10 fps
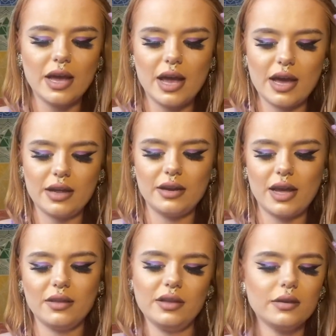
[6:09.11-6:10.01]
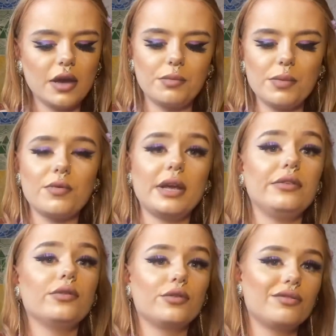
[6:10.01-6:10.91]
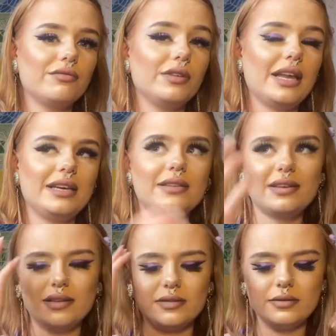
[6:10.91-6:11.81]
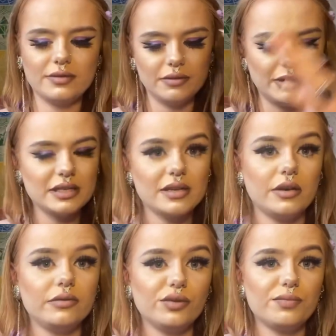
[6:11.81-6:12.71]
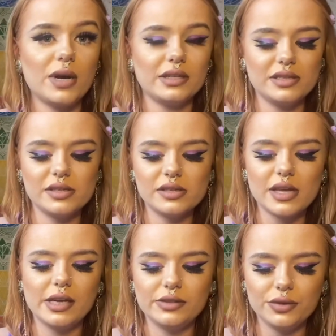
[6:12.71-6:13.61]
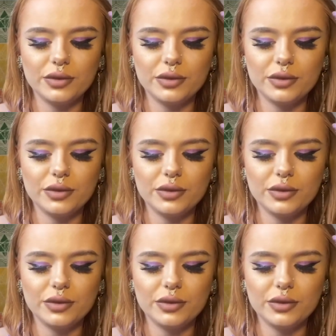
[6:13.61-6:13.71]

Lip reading: And I think now my brain does relate it to my self-love practices that I do,